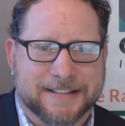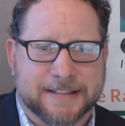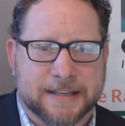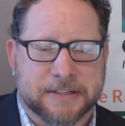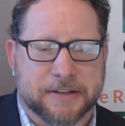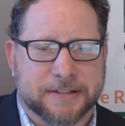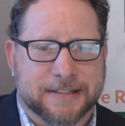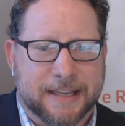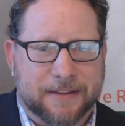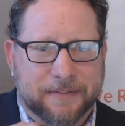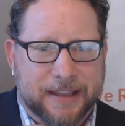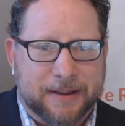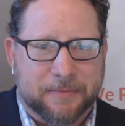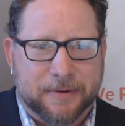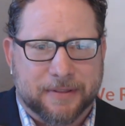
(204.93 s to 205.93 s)
things on
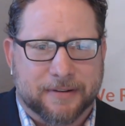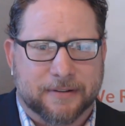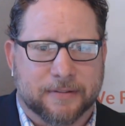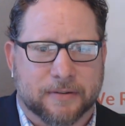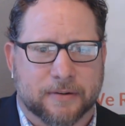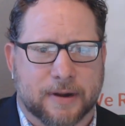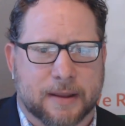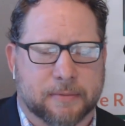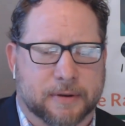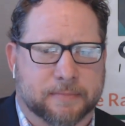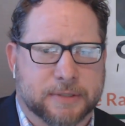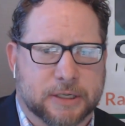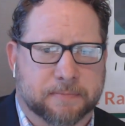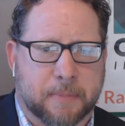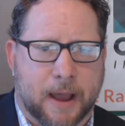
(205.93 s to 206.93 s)
TV where they're able
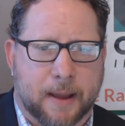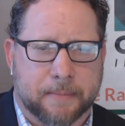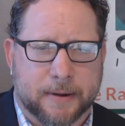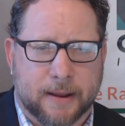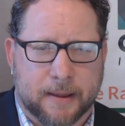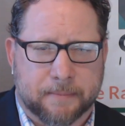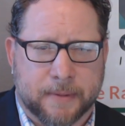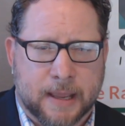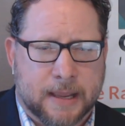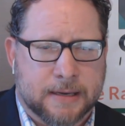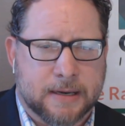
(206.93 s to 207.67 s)
to just pop it up.